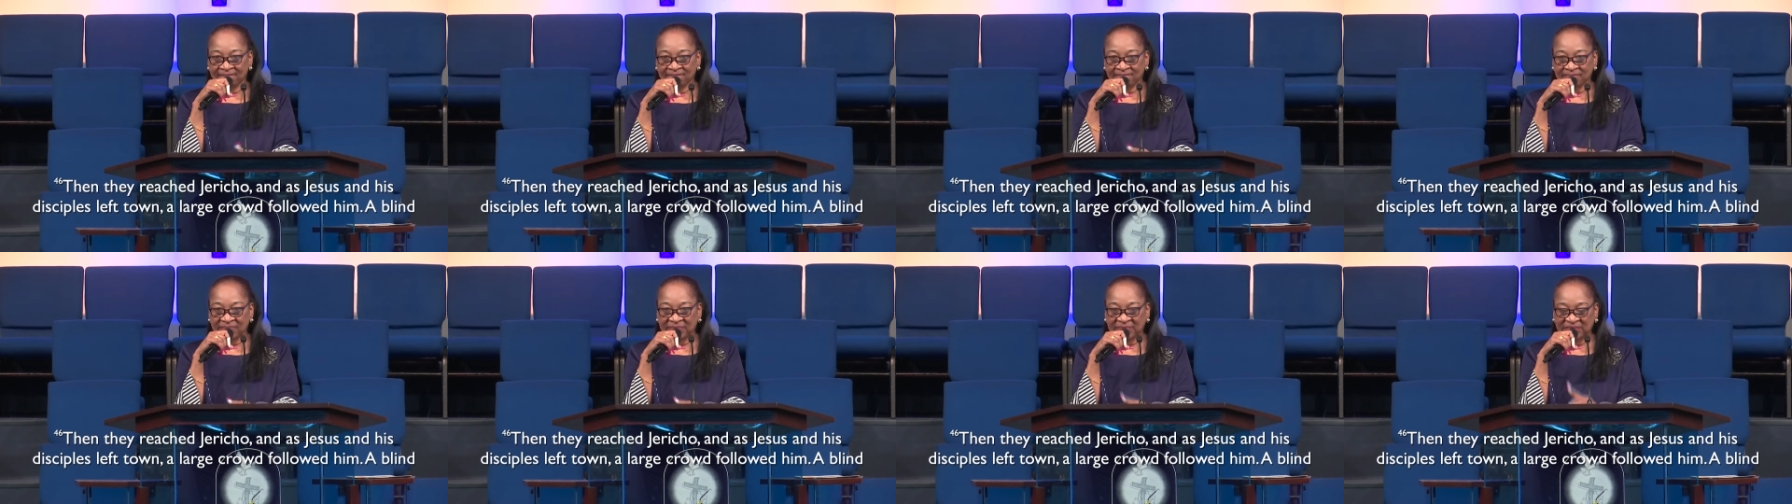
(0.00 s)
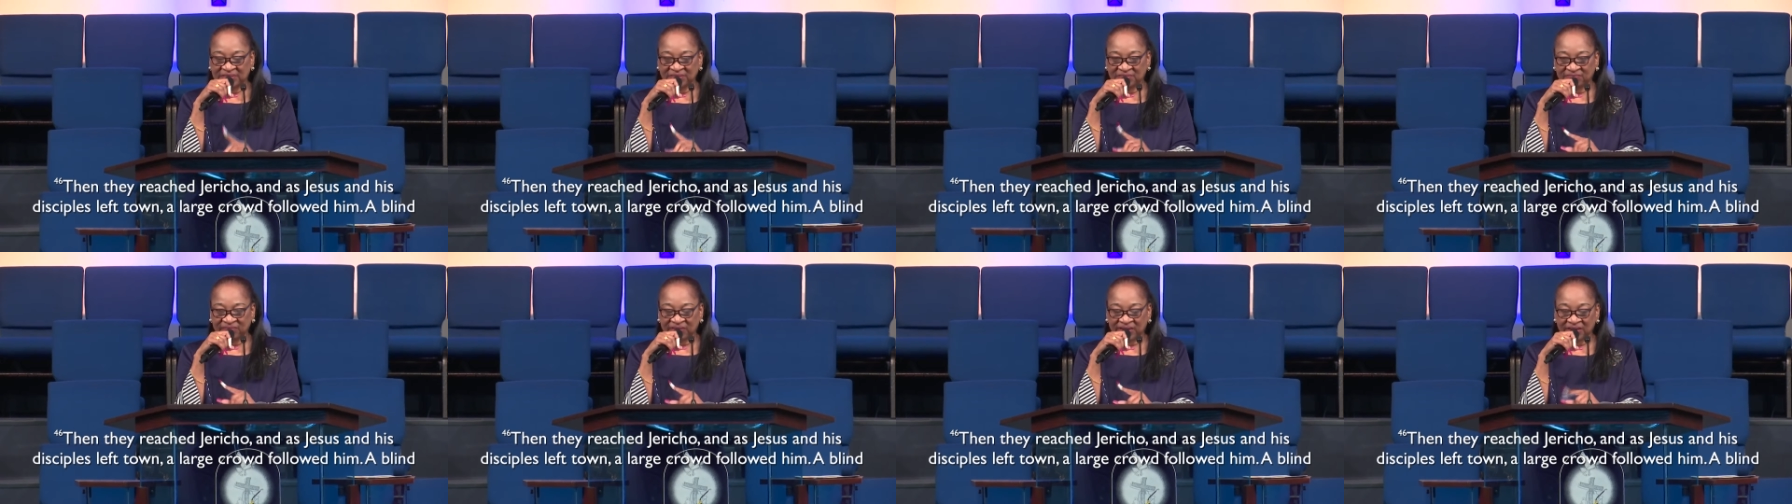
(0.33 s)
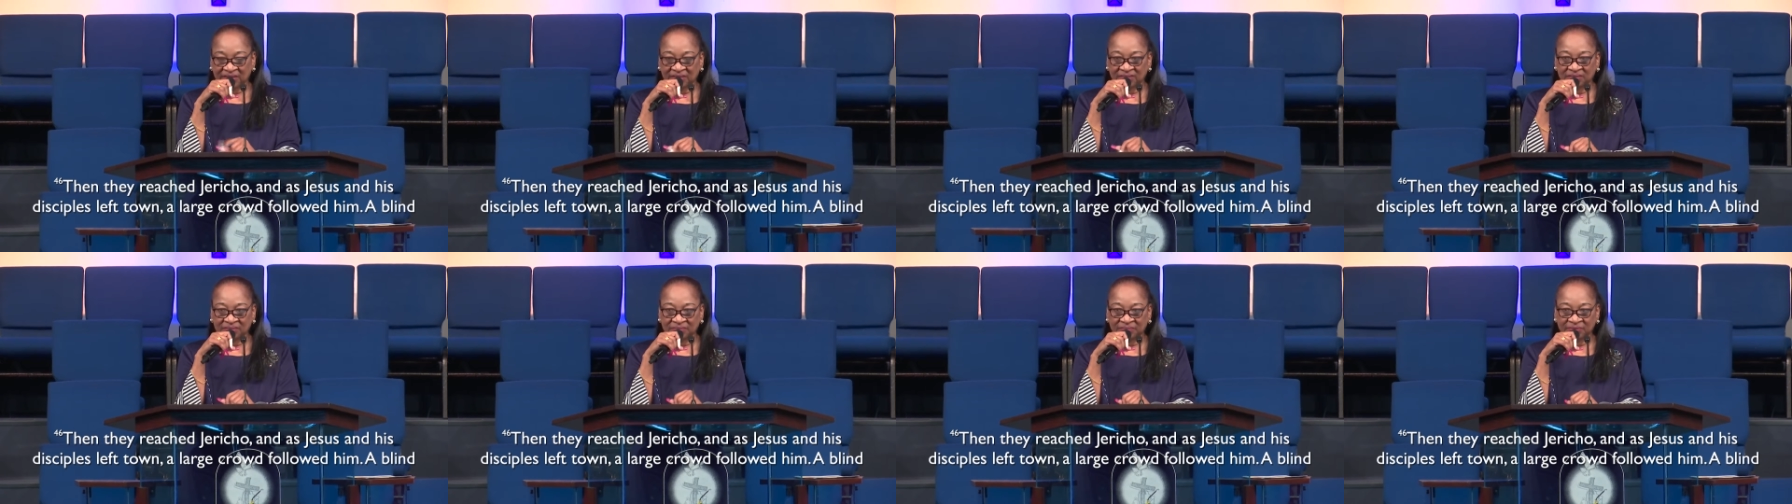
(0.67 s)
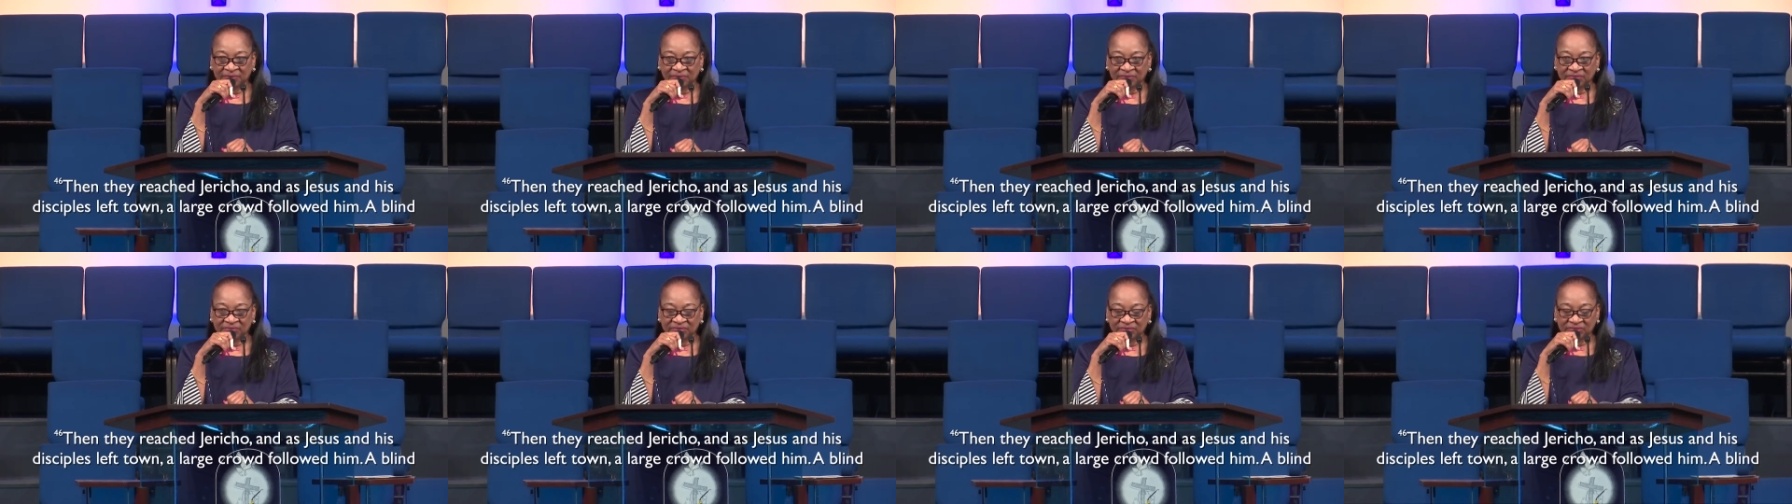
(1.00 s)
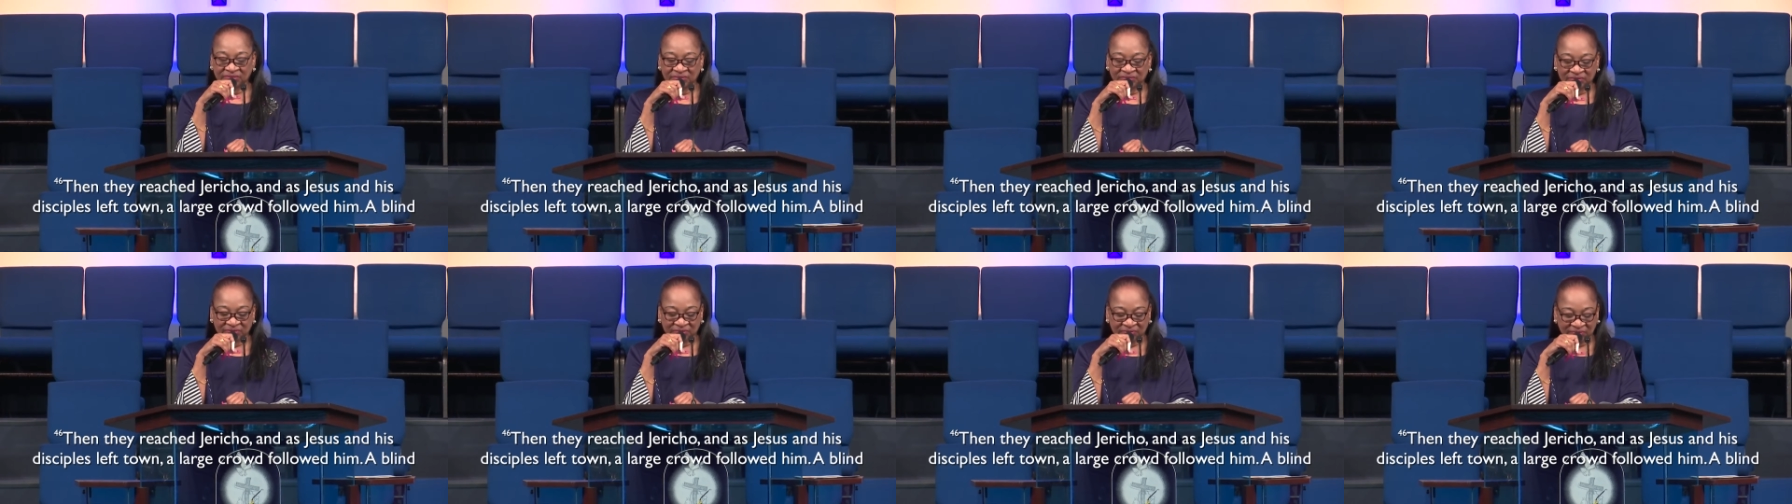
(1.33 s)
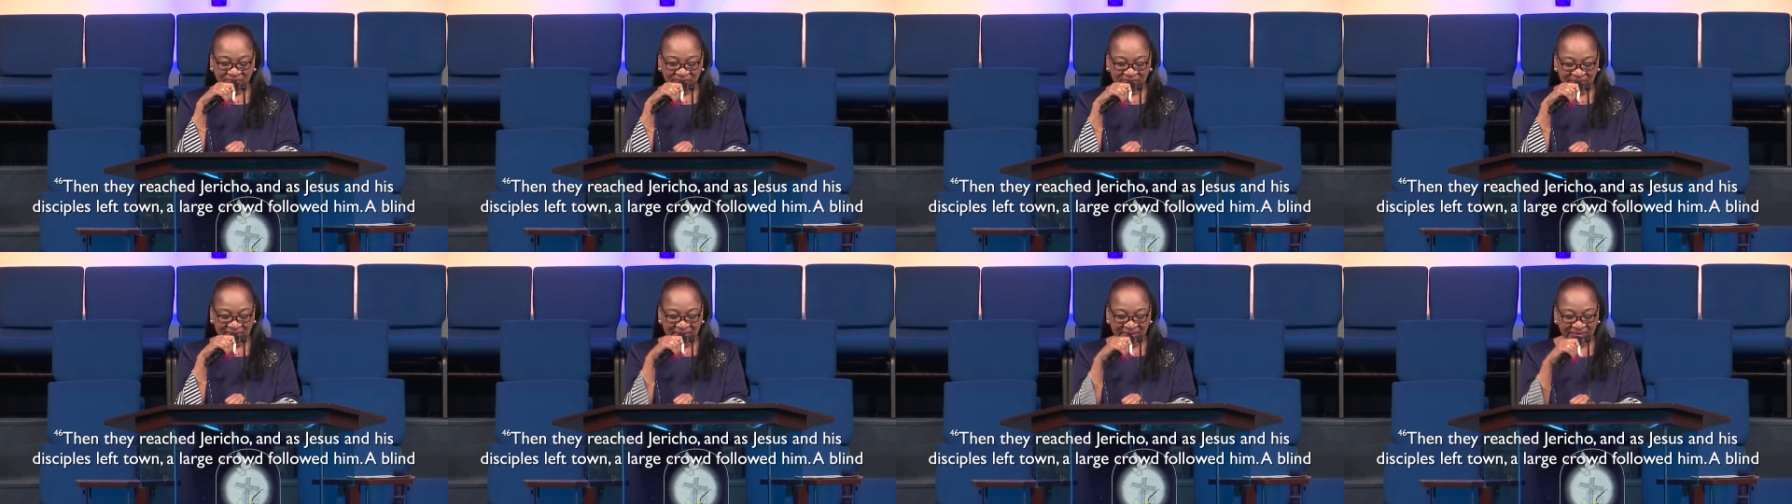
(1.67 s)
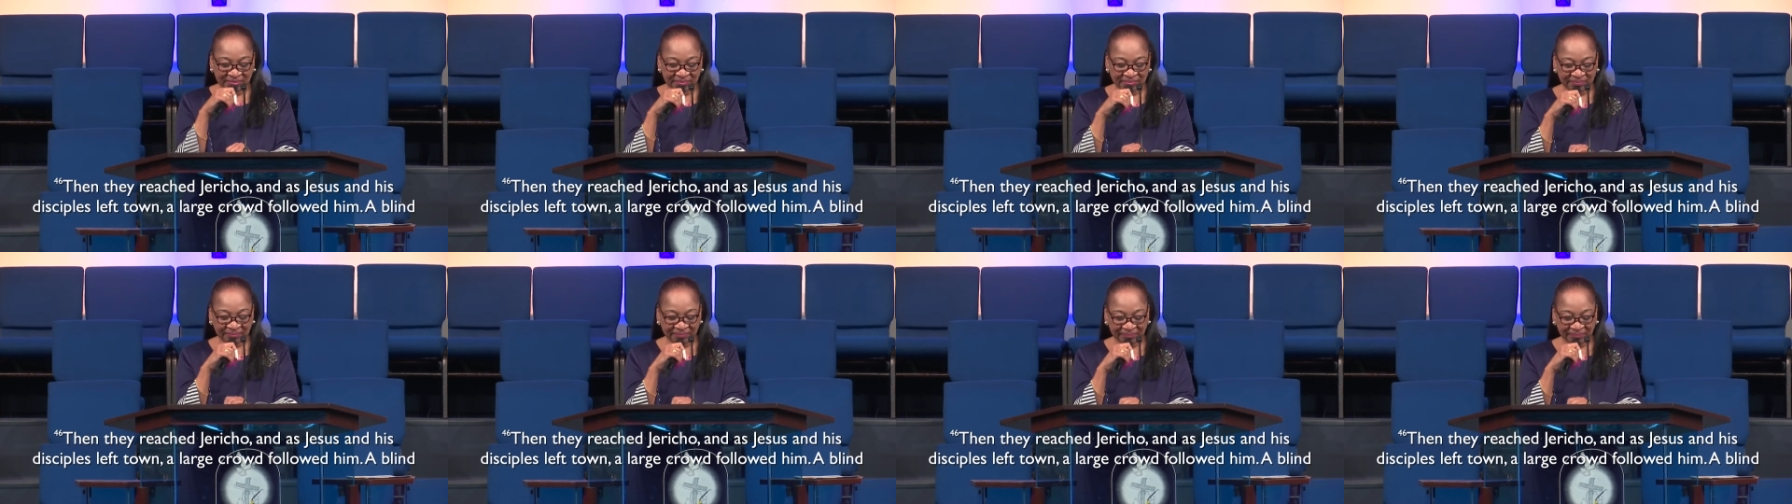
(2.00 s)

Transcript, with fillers: His final approach to Jerusalem.